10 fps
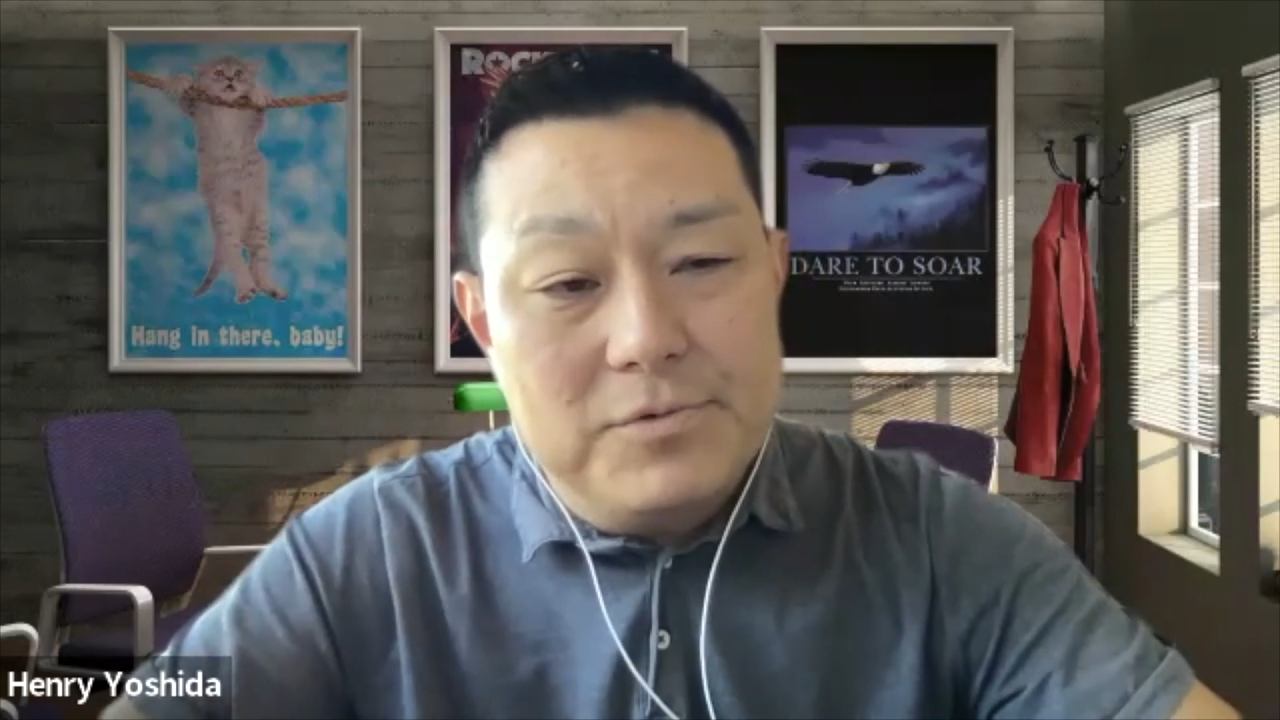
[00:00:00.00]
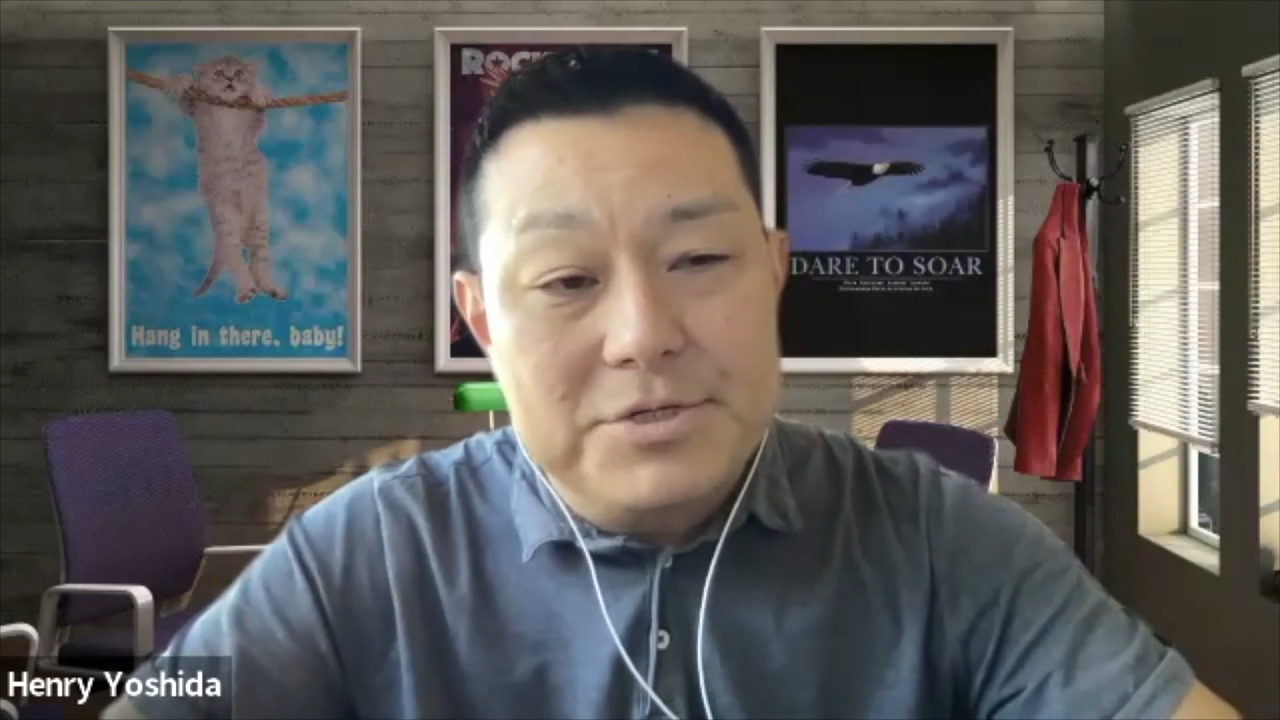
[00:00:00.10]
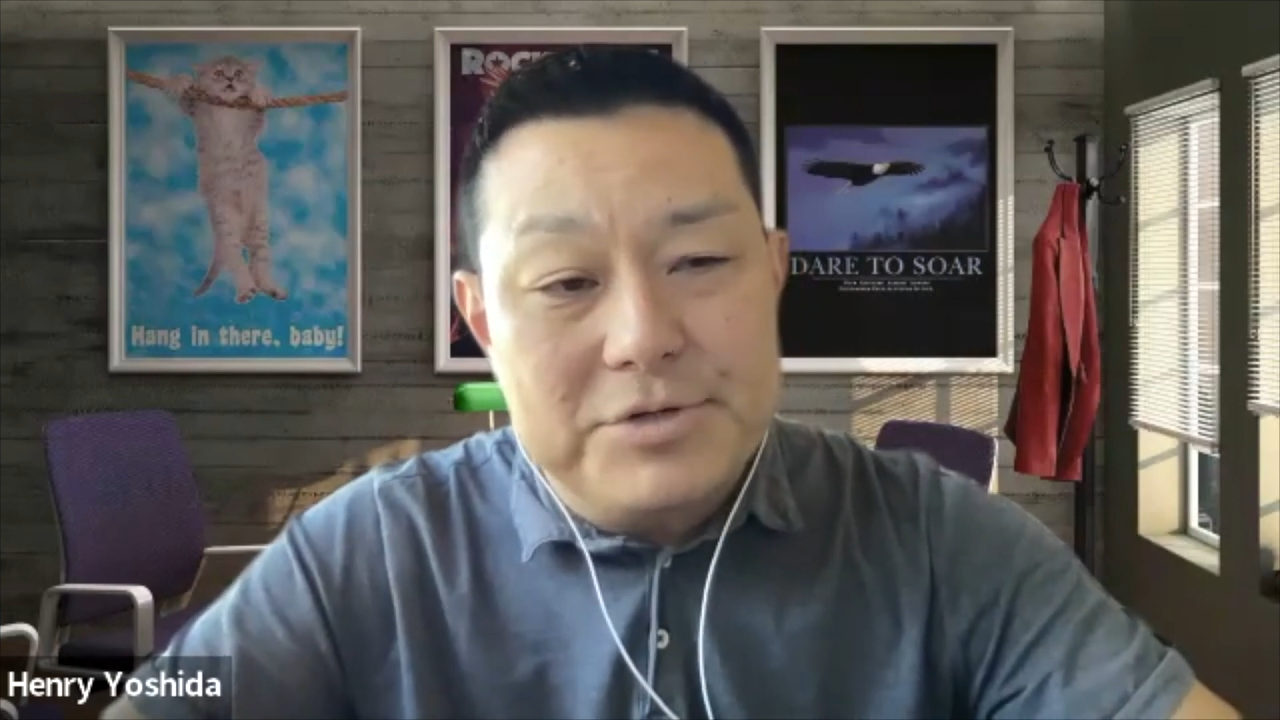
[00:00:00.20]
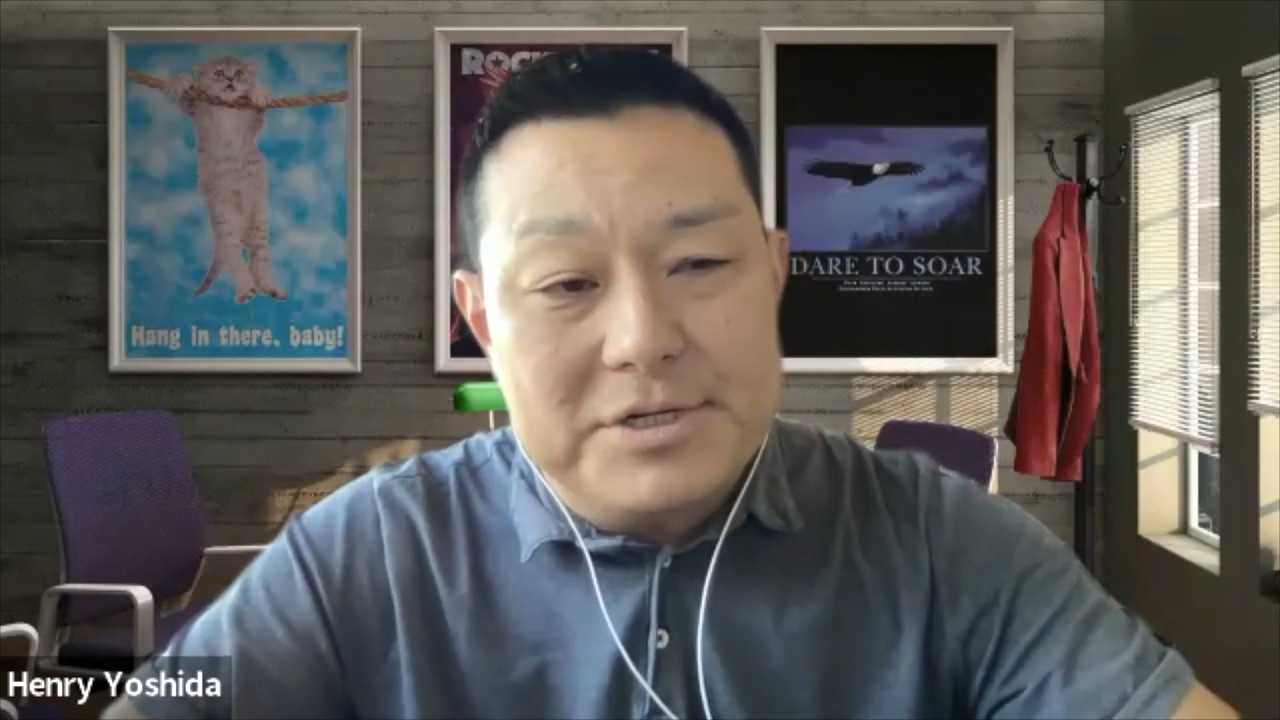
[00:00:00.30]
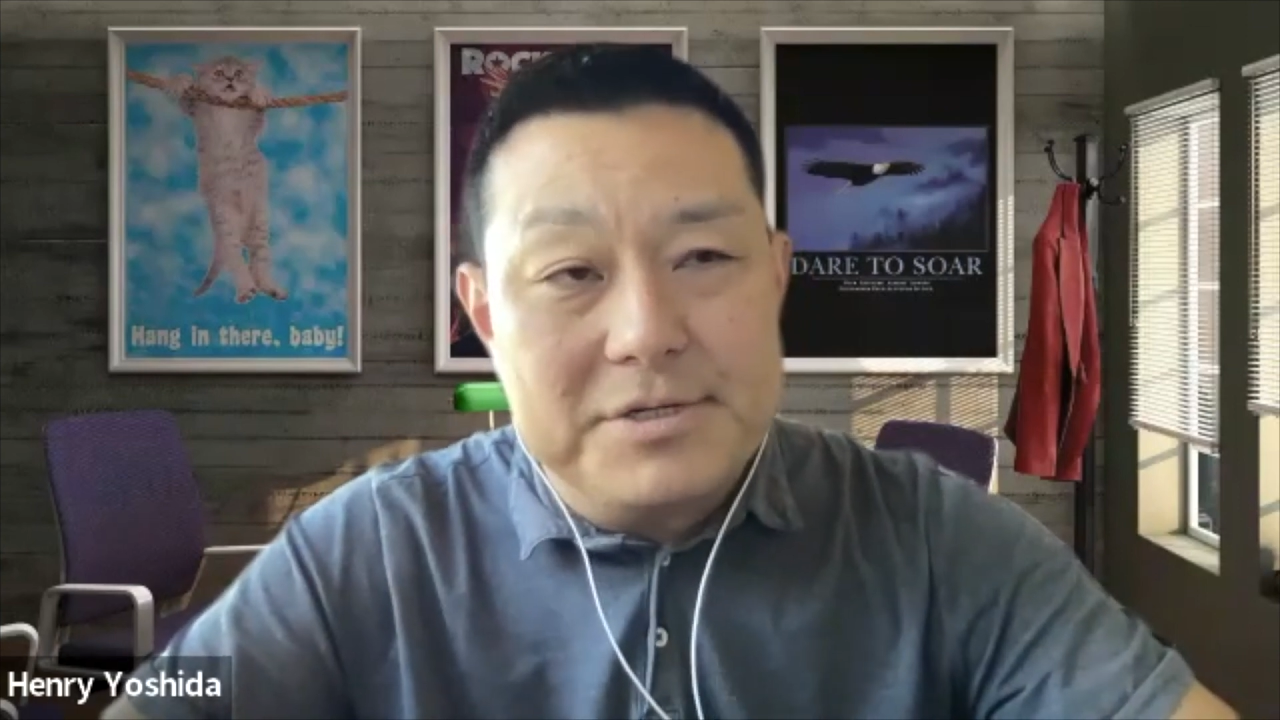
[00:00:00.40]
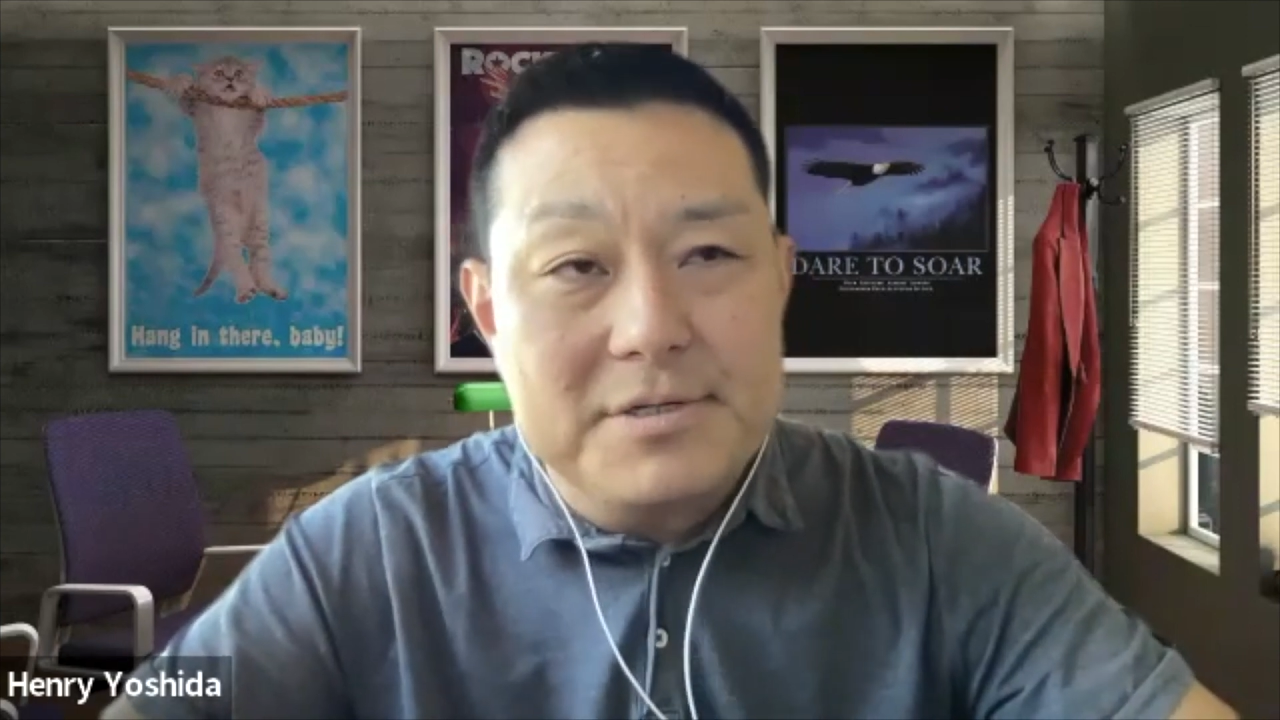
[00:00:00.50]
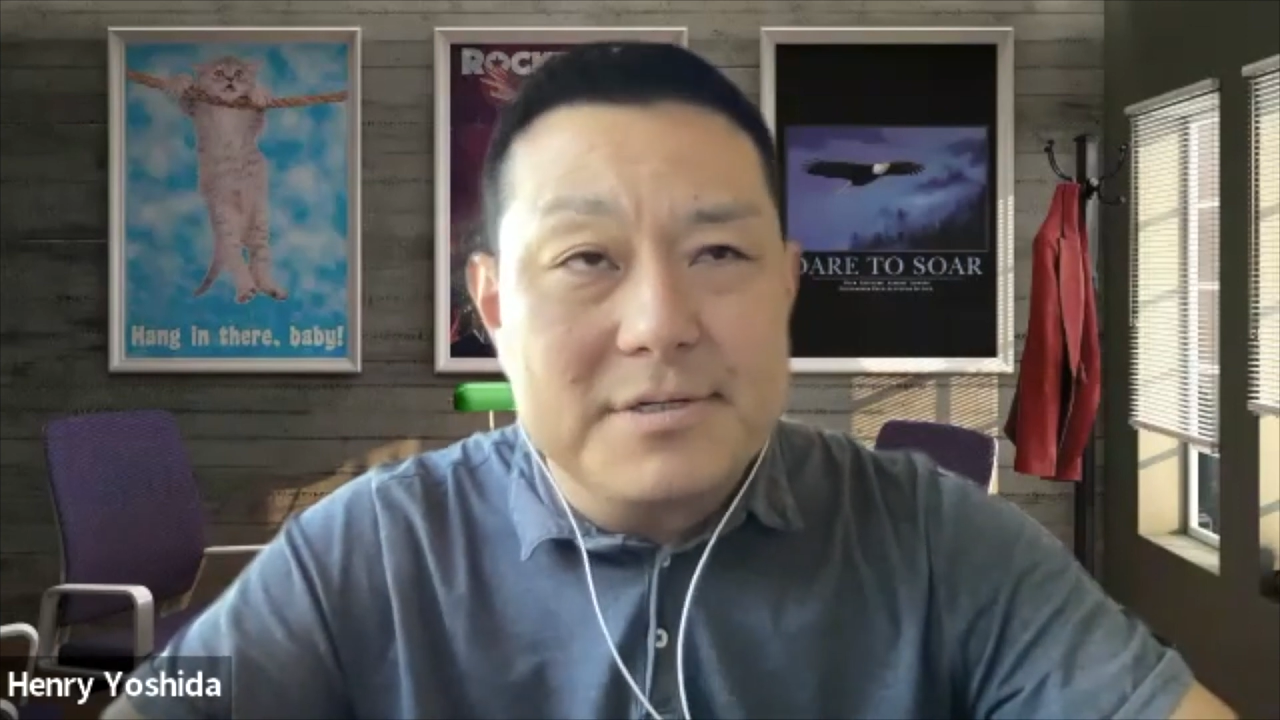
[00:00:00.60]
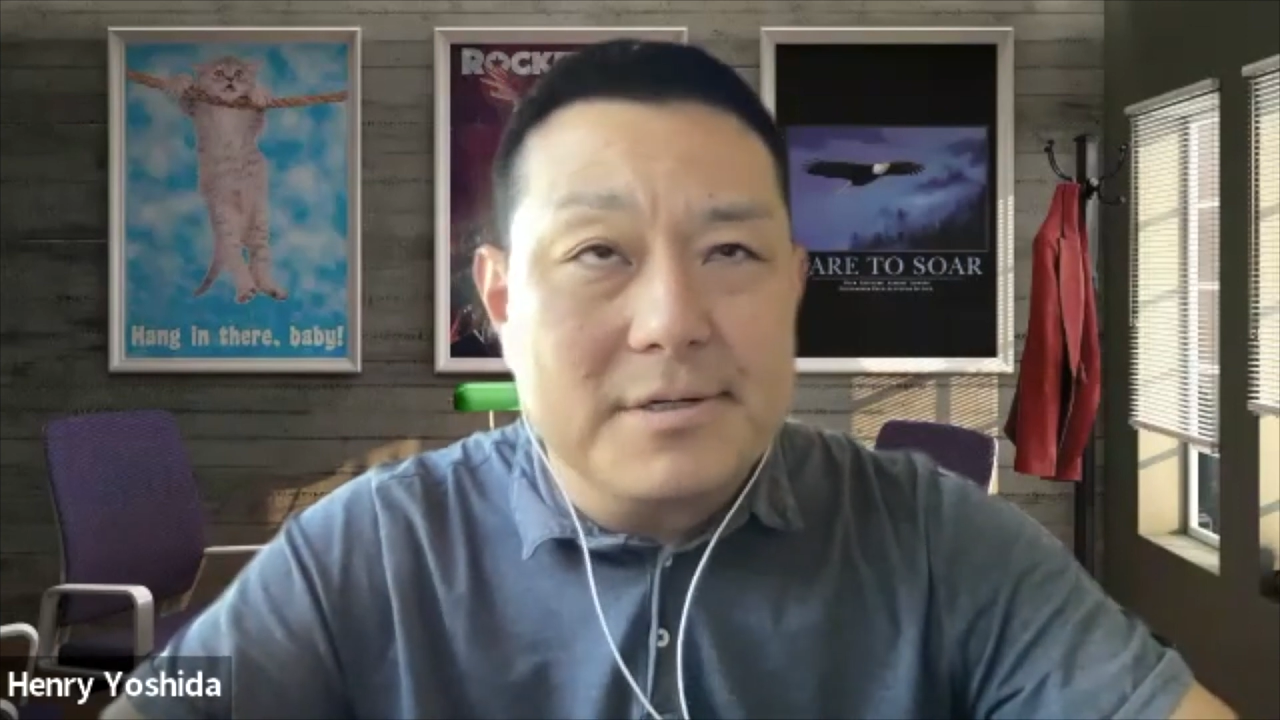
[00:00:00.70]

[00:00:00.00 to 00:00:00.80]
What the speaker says: restrictions